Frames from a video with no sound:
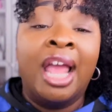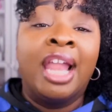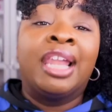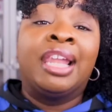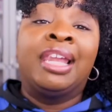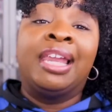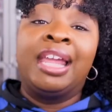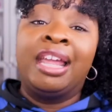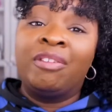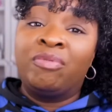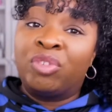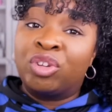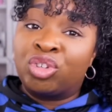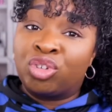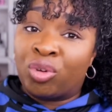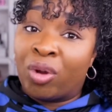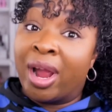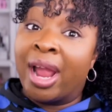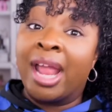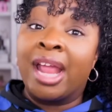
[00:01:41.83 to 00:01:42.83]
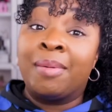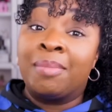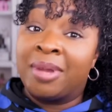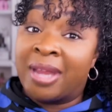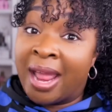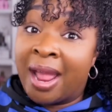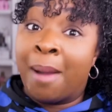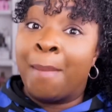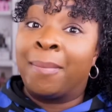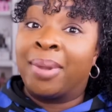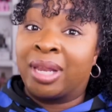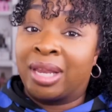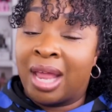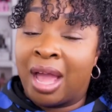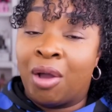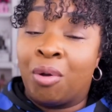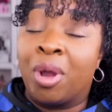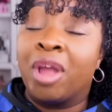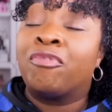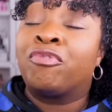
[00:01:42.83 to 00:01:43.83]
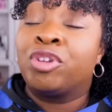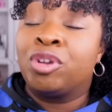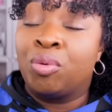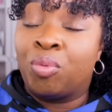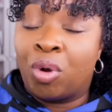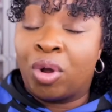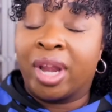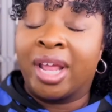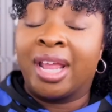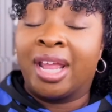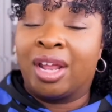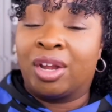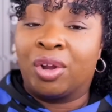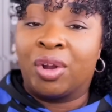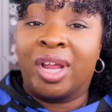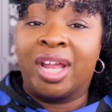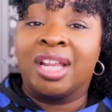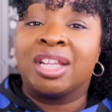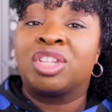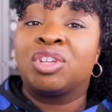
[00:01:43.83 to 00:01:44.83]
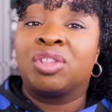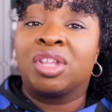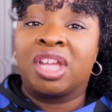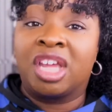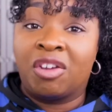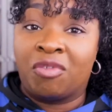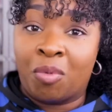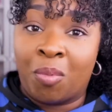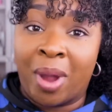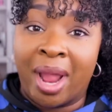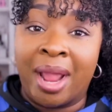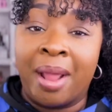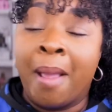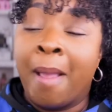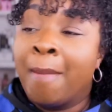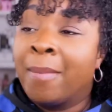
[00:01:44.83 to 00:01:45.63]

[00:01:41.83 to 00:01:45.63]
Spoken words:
Leave the train down below if you want to enter into the giveaway